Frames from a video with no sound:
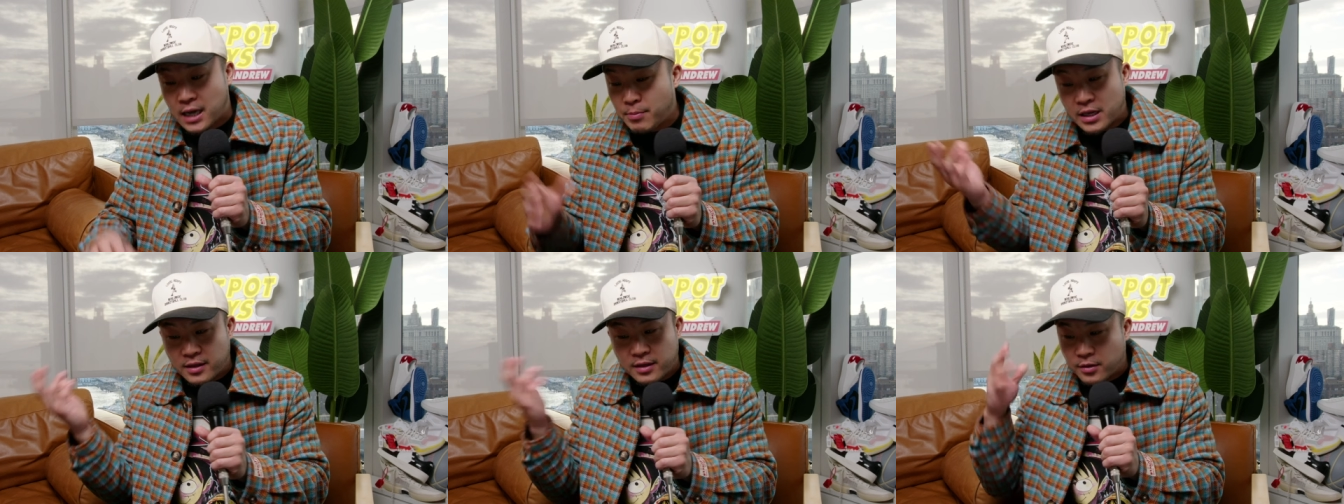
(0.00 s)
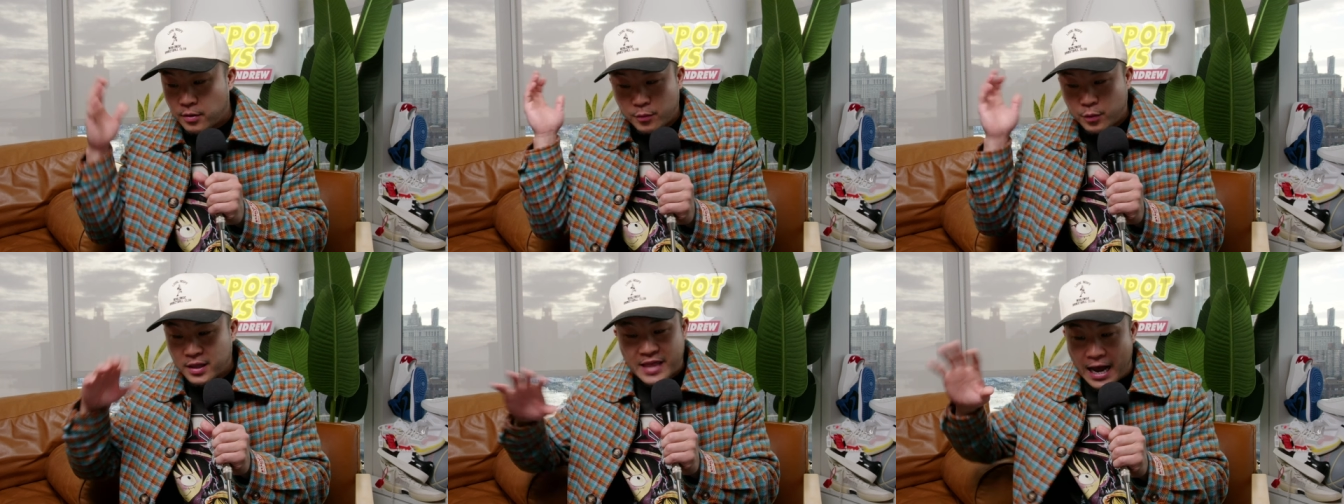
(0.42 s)
I mean,
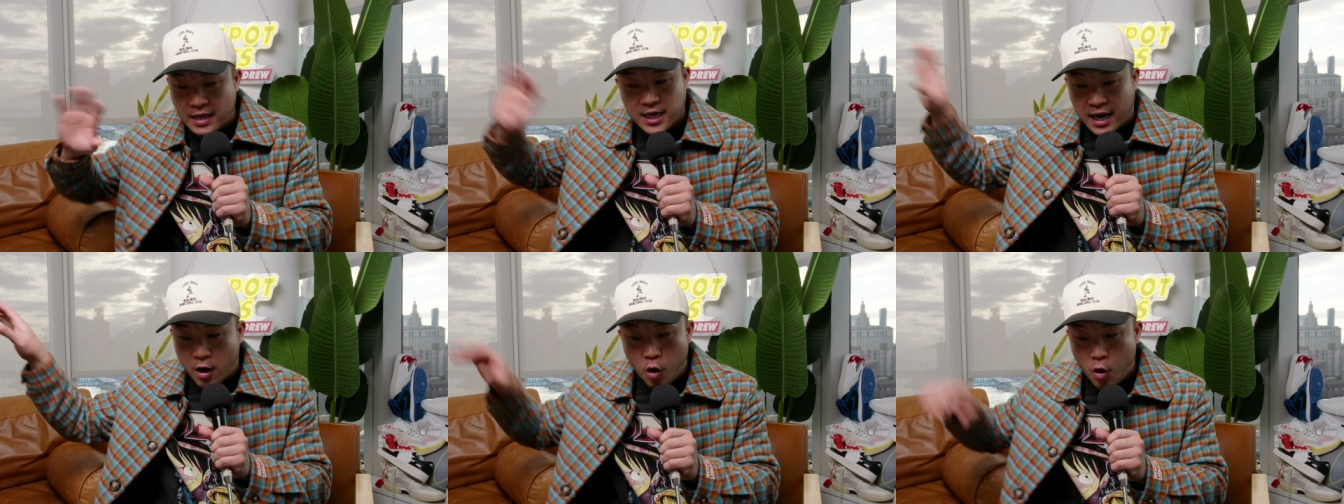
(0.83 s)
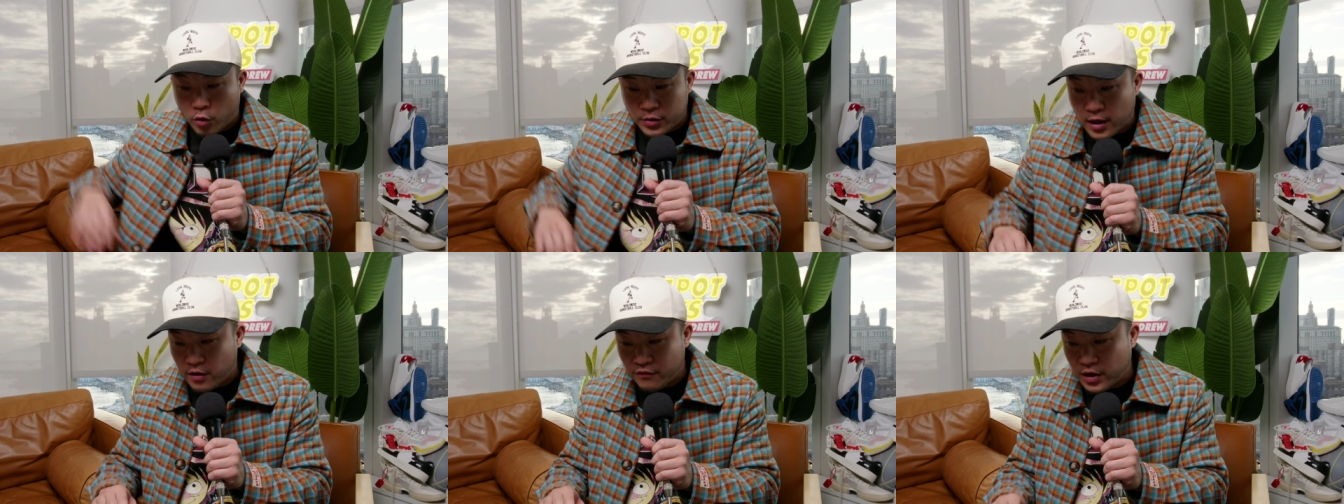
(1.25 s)
that's like a whole
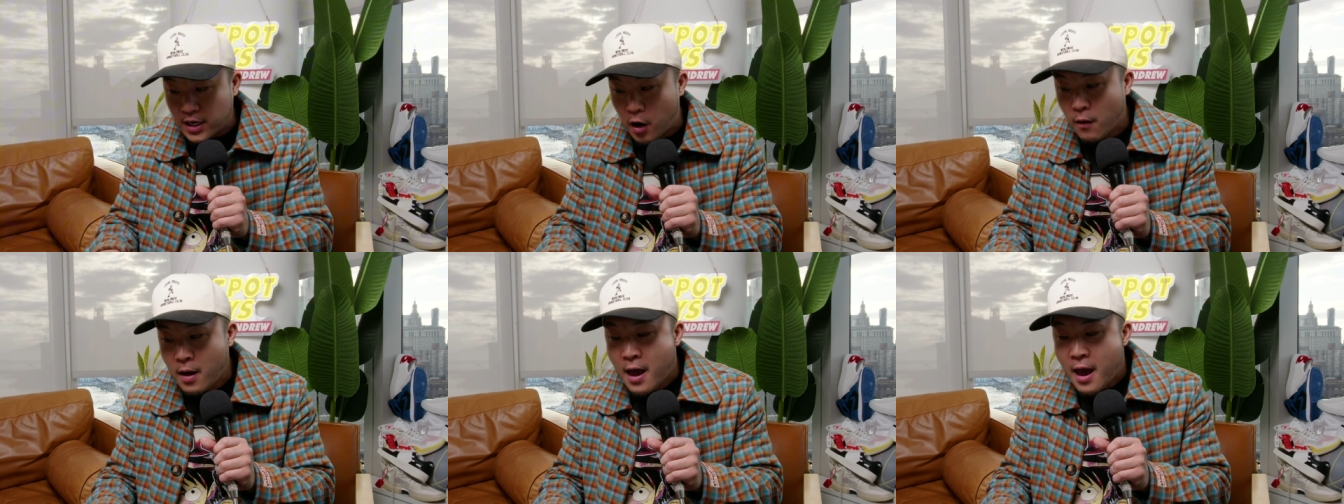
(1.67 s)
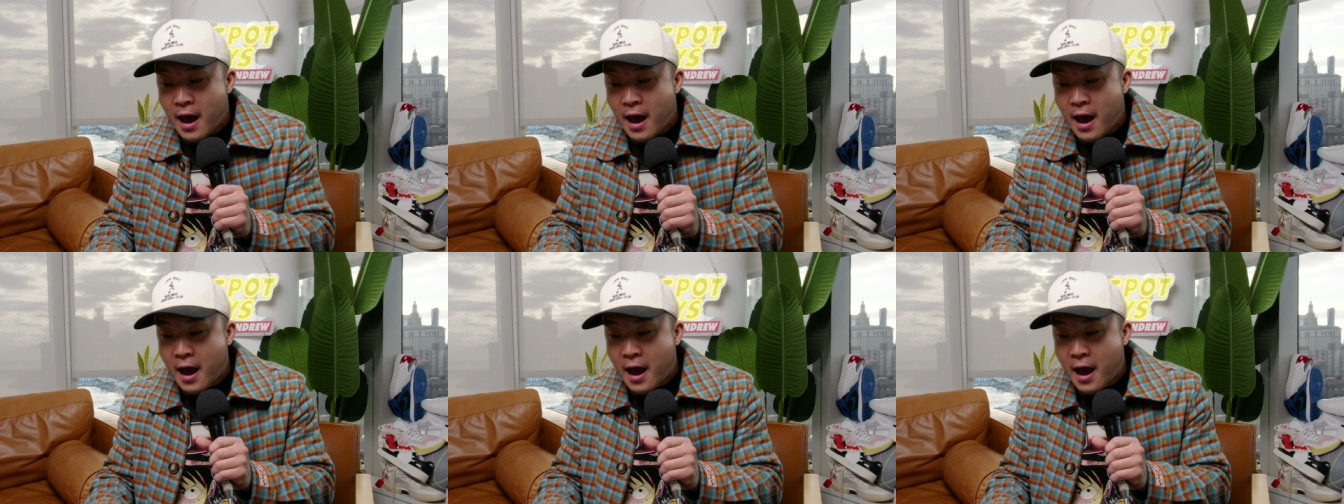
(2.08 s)
nother video.